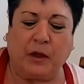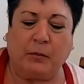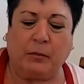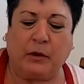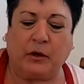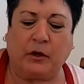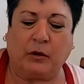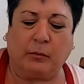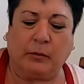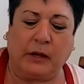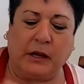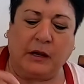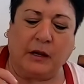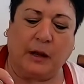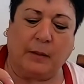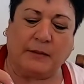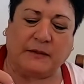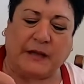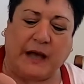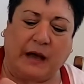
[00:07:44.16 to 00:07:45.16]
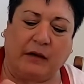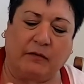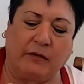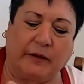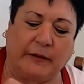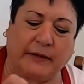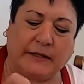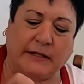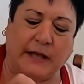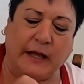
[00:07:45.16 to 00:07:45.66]
But your meat comes out
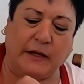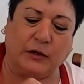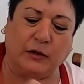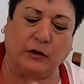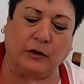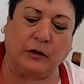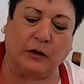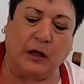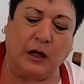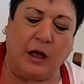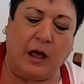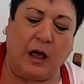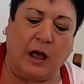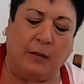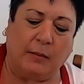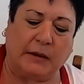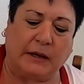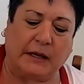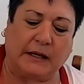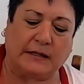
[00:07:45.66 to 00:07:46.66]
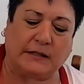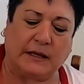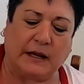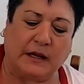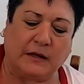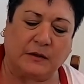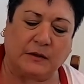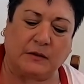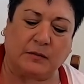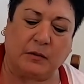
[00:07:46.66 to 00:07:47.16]
very tender because it
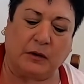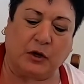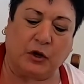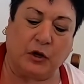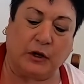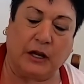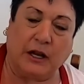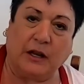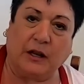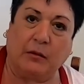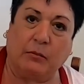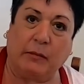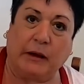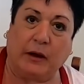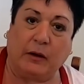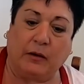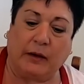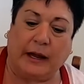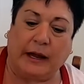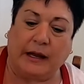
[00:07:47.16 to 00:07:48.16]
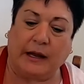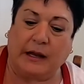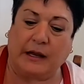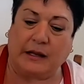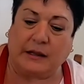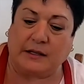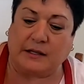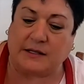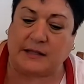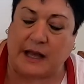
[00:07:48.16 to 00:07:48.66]
has cooking and marinating
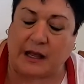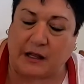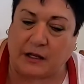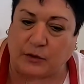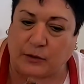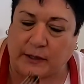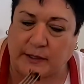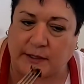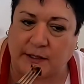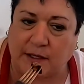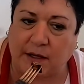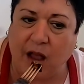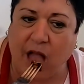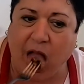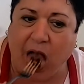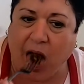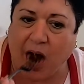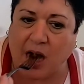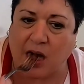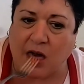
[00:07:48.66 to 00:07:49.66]
in the salad dressing.